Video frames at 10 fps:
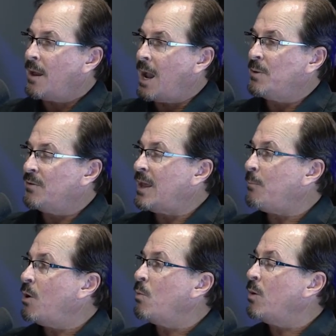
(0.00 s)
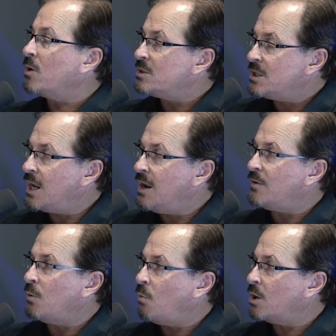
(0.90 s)
I believe at that point we are saved
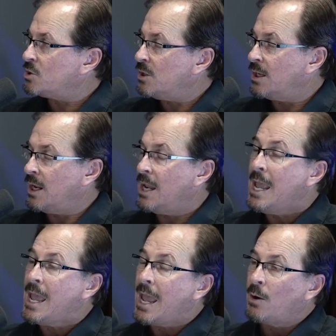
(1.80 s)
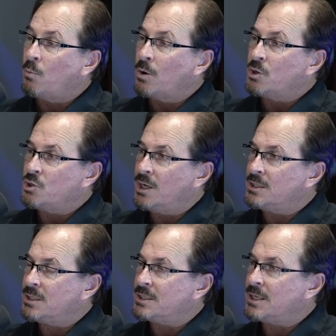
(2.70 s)
and washed clean. Mm-hmm. And where
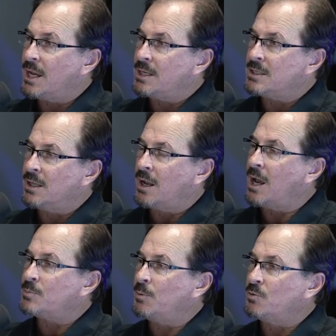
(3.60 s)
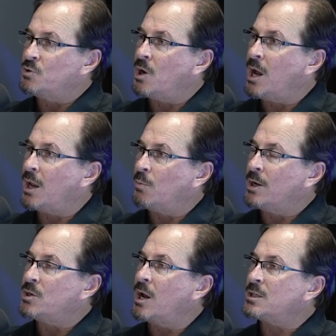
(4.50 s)
Jesus says in the Gospel of John, where he
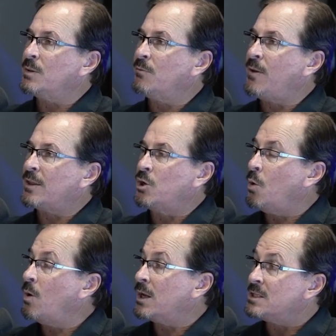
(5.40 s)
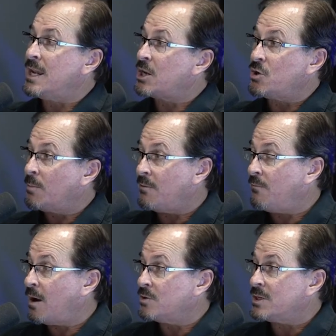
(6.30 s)
talks about the fact that no one can snatch you out of my
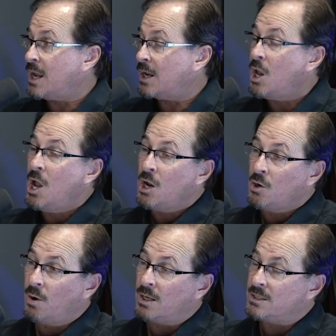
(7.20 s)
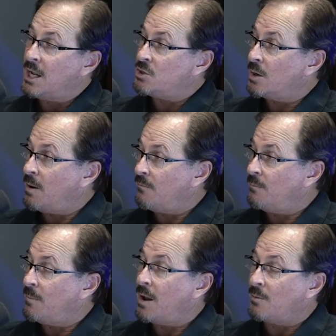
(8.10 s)
Father's hand, no one can snatch you out of
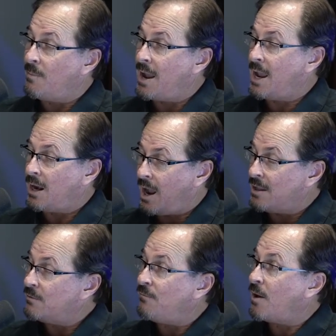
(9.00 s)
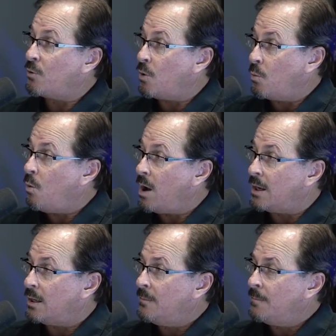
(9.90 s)
my out of my hand. I and the Father are
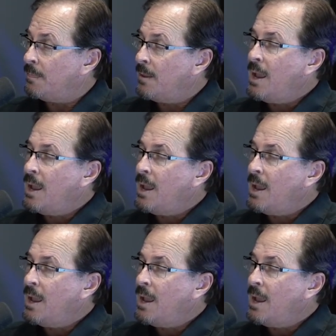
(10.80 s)
one. Right.